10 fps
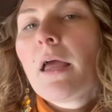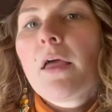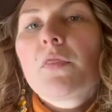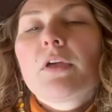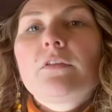
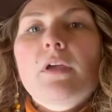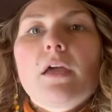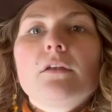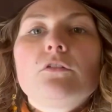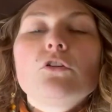they
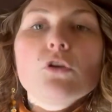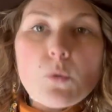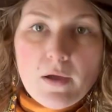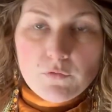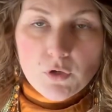said, do
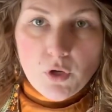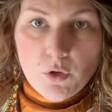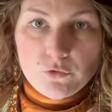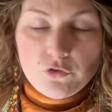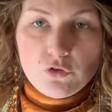you ever
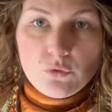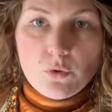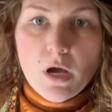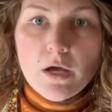go to